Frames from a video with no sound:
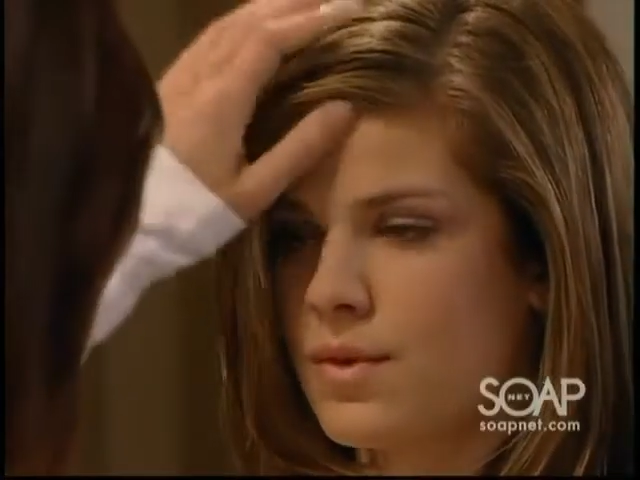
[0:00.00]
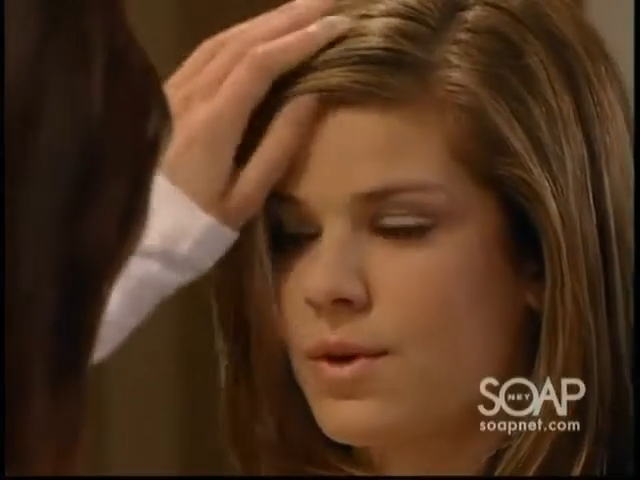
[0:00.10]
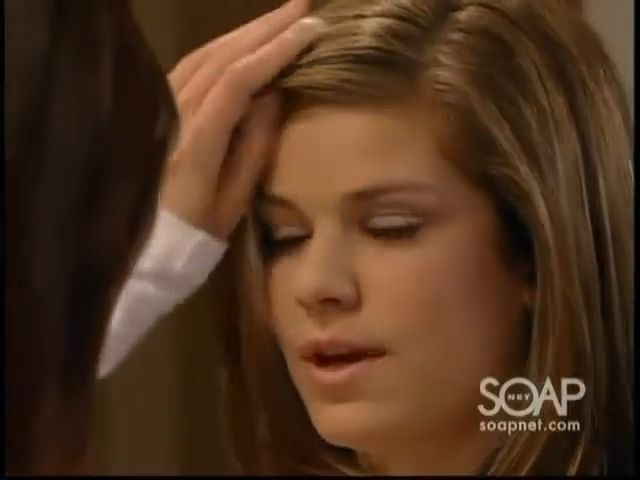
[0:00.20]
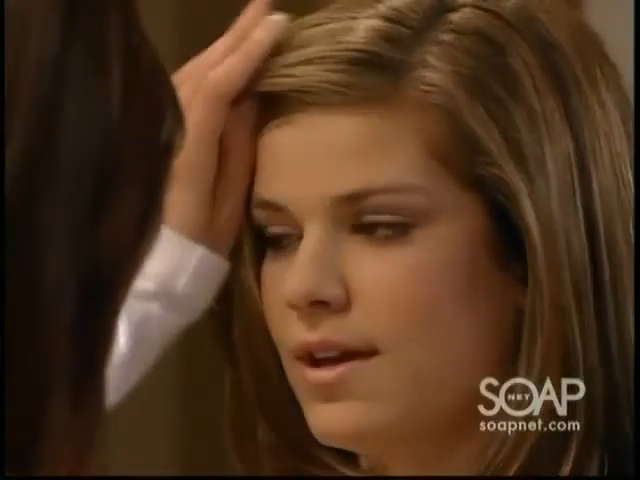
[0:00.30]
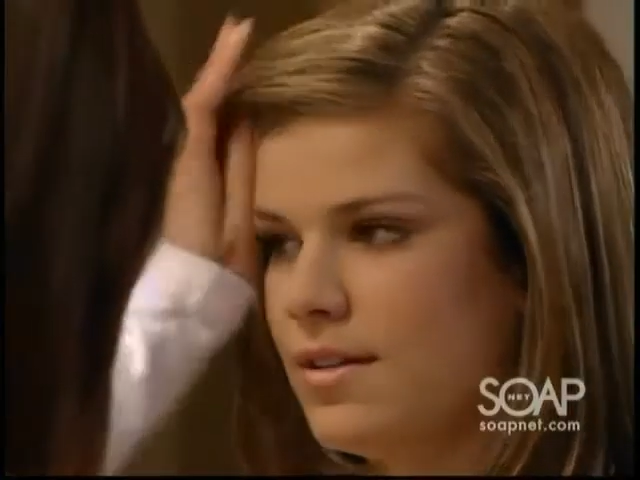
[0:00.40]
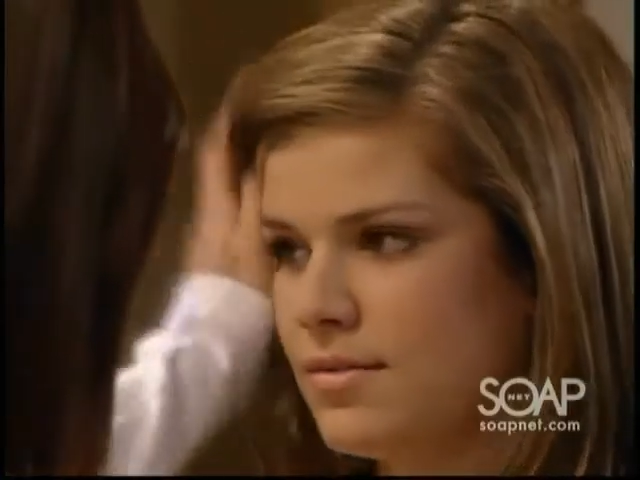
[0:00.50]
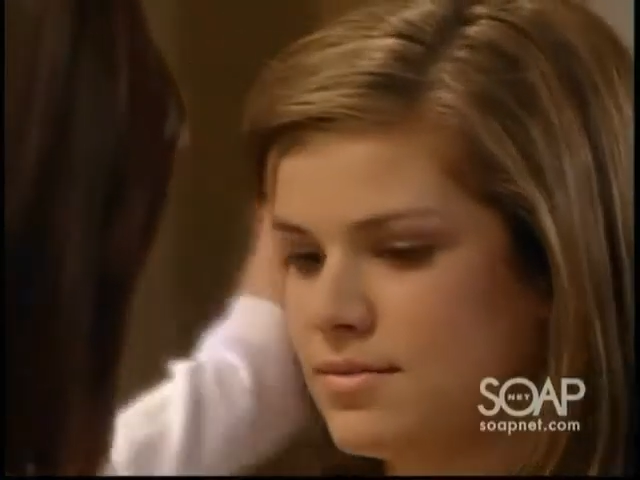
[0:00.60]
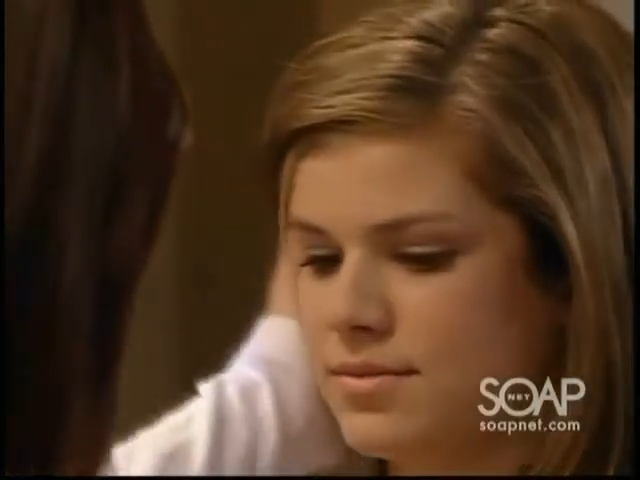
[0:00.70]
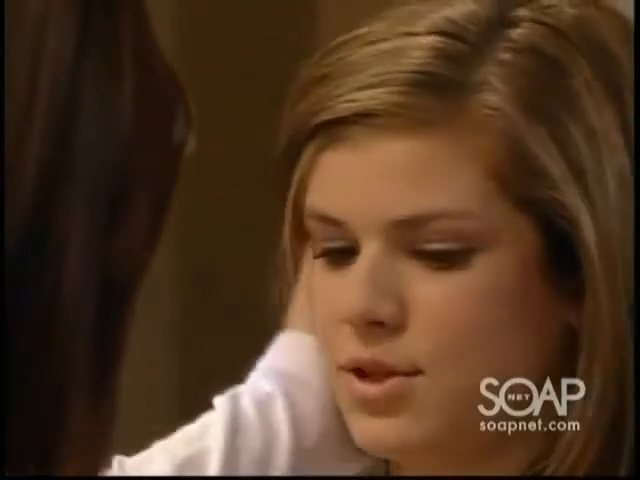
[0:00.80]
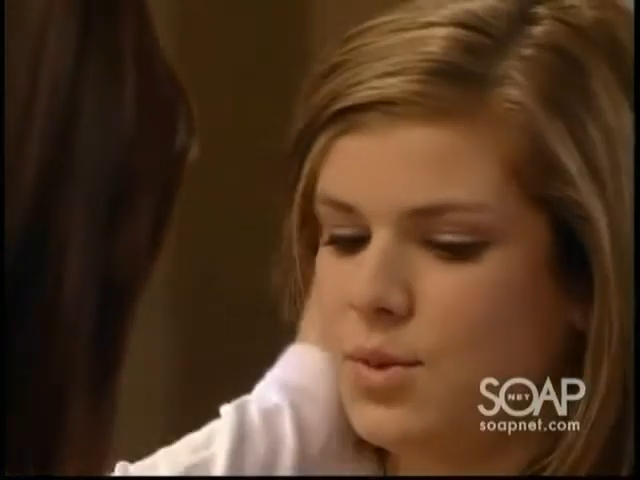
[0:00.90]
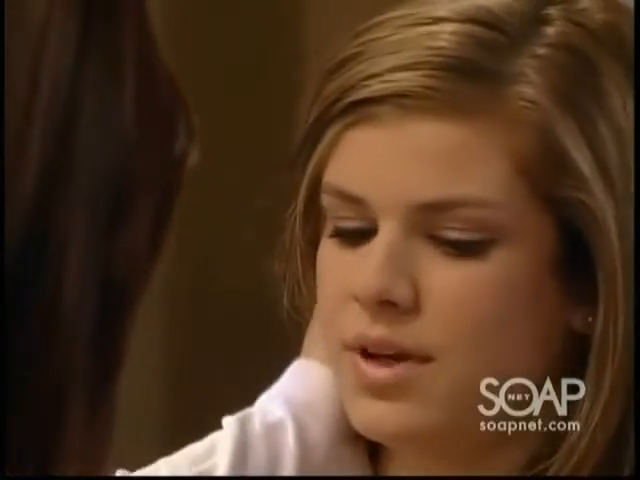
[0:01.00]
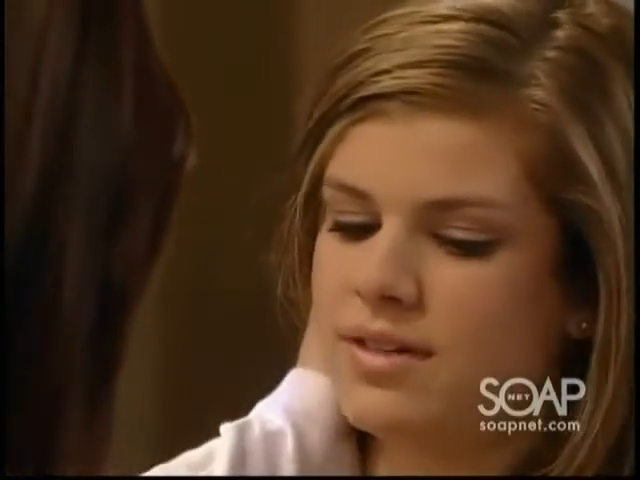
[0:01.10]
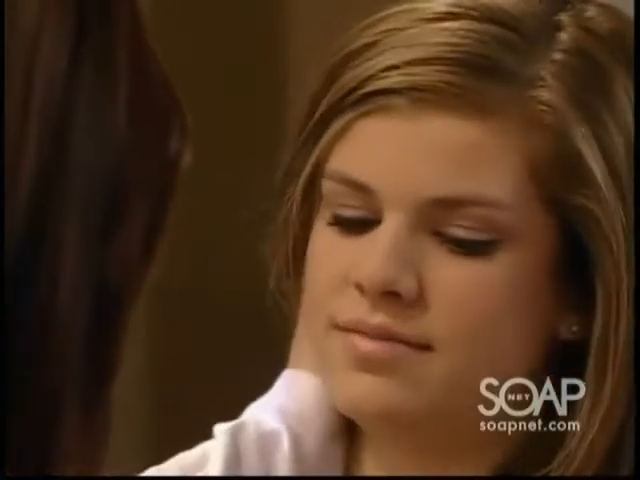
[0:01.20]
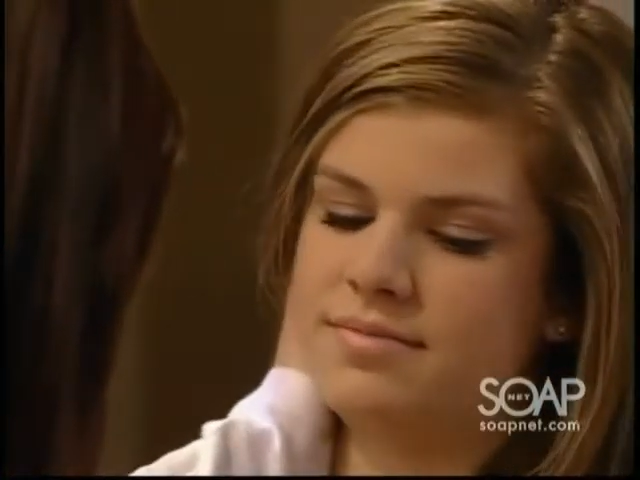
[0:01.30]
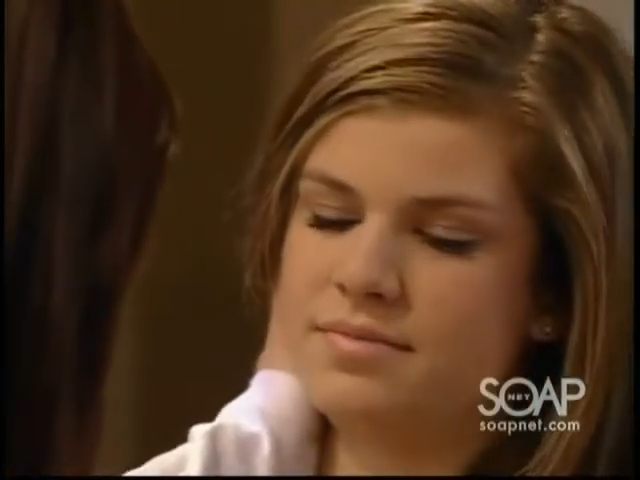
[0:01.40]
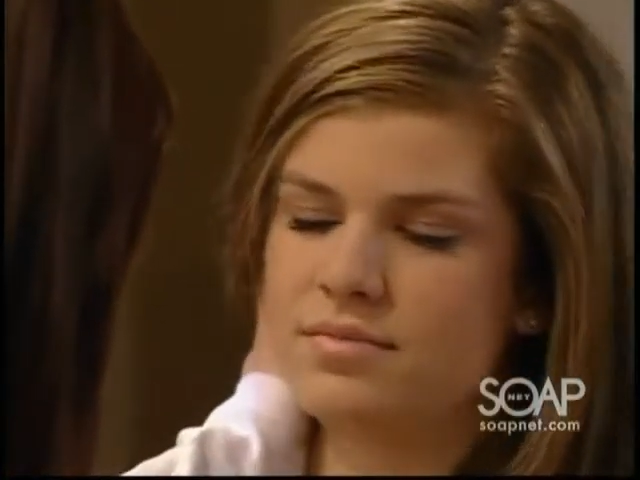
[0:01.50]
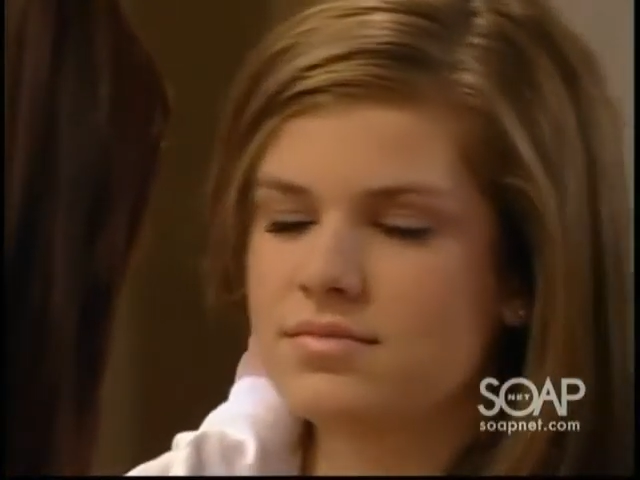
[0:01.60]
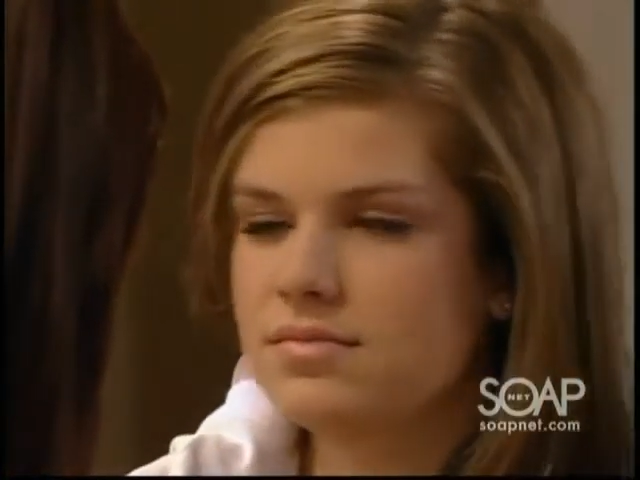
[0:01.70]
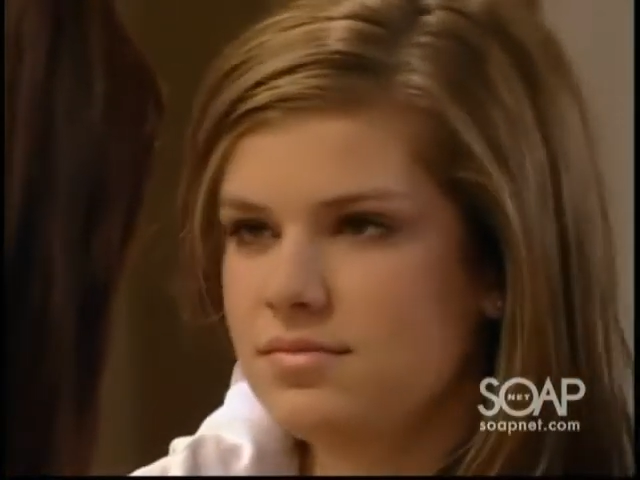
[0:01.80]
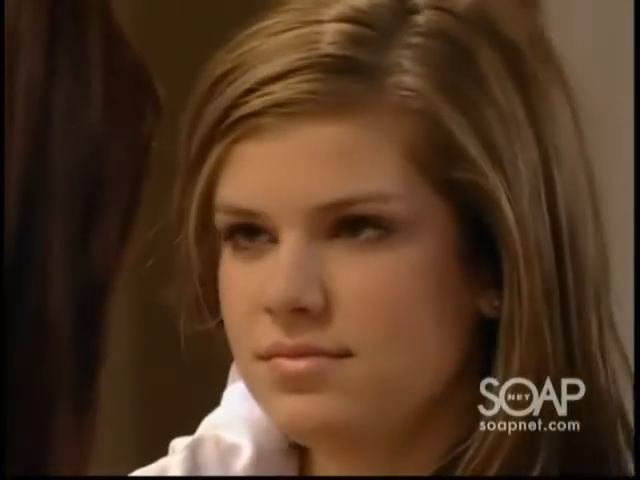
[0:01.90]
Okay, you win.
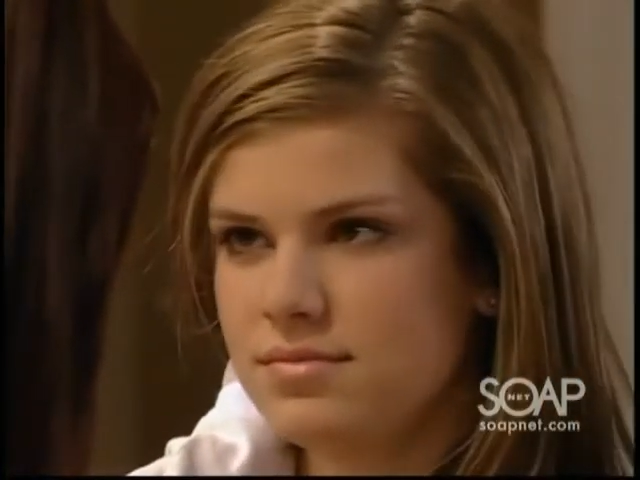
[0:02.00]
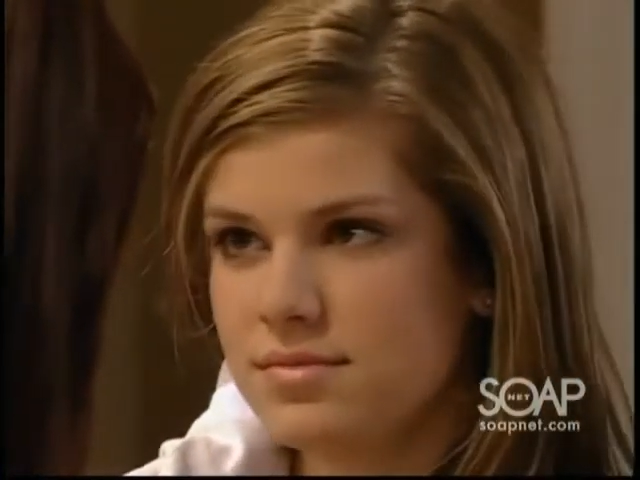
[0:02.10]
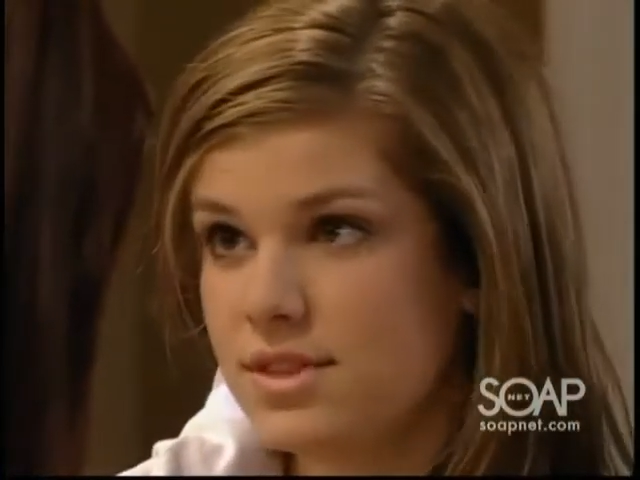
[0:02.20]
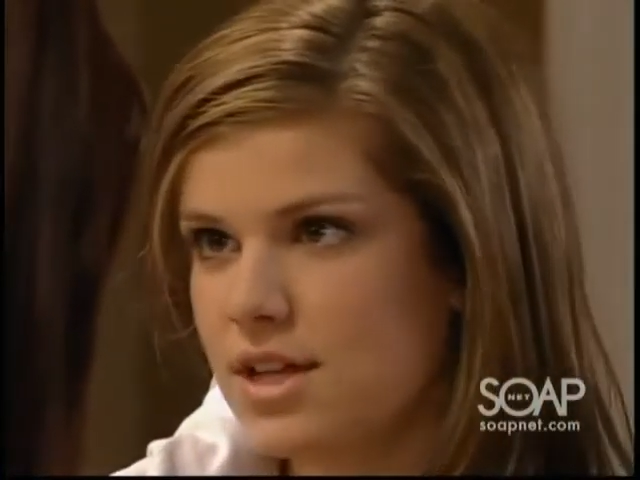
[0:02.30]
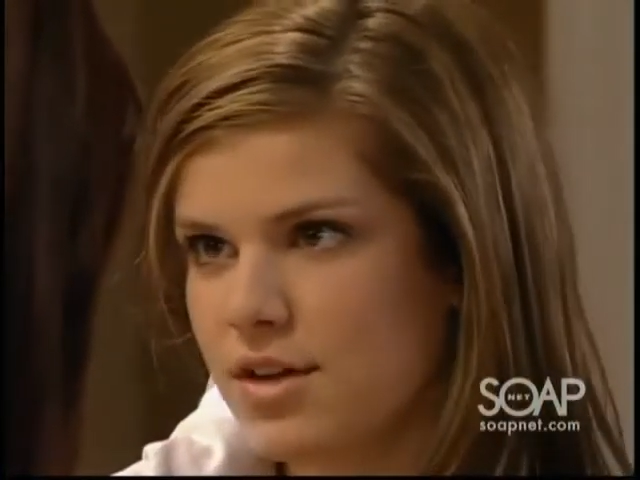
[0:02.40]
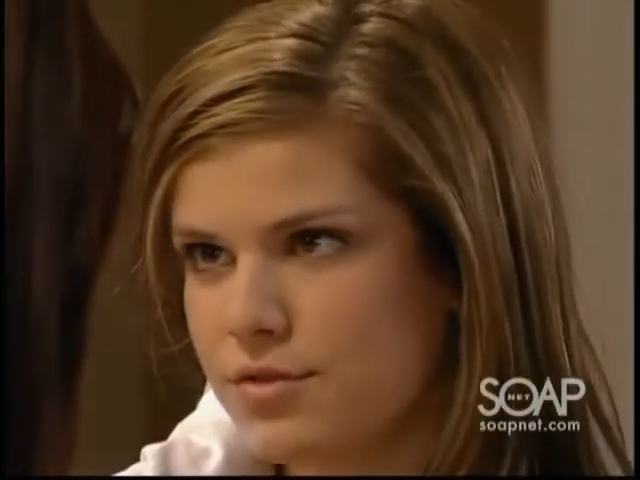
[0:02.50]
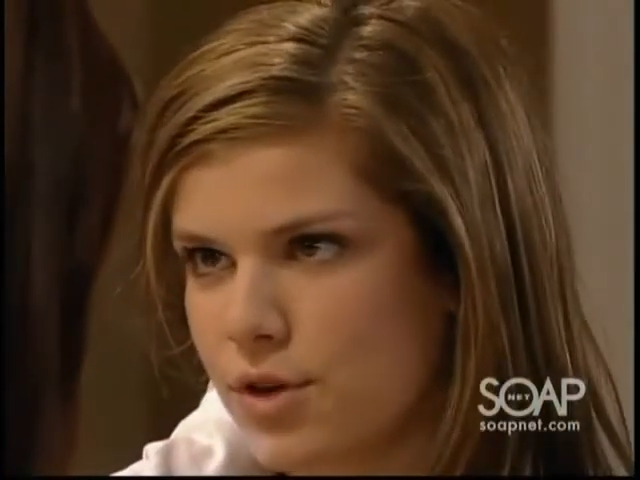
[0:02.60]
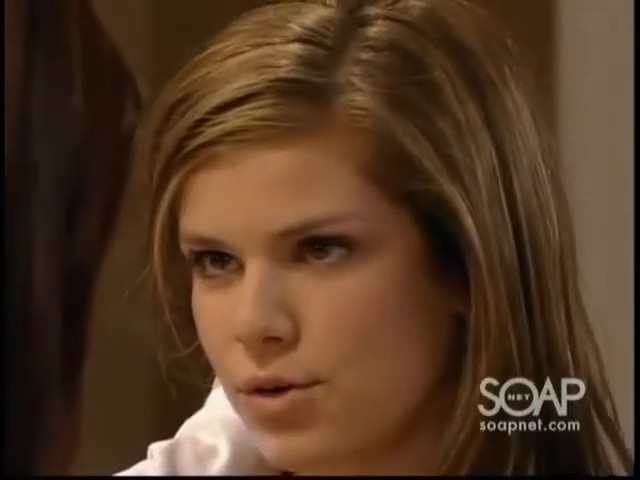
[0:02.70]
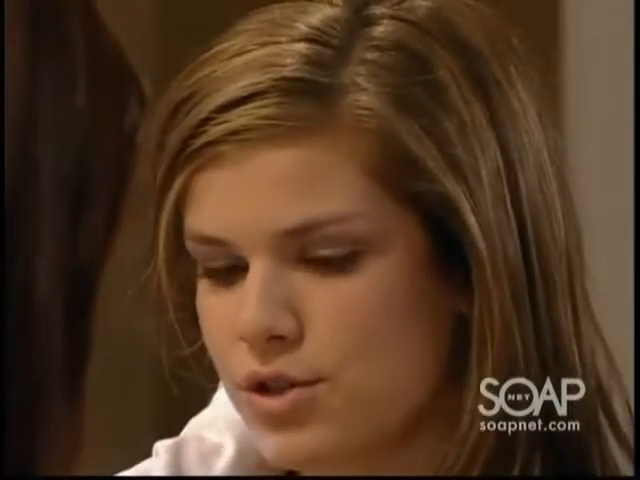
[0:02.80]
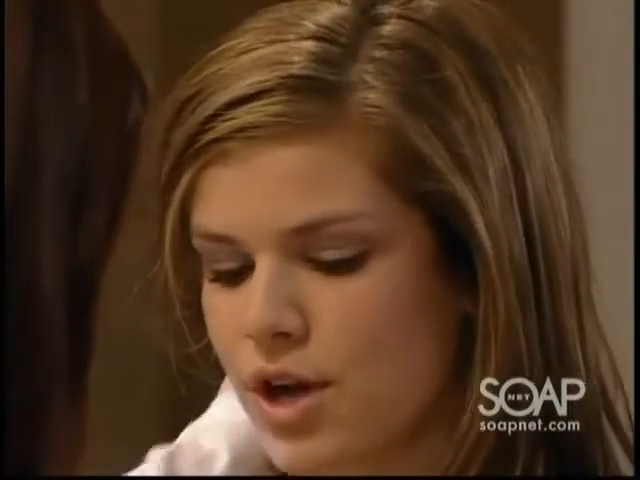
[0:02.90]
The tough goes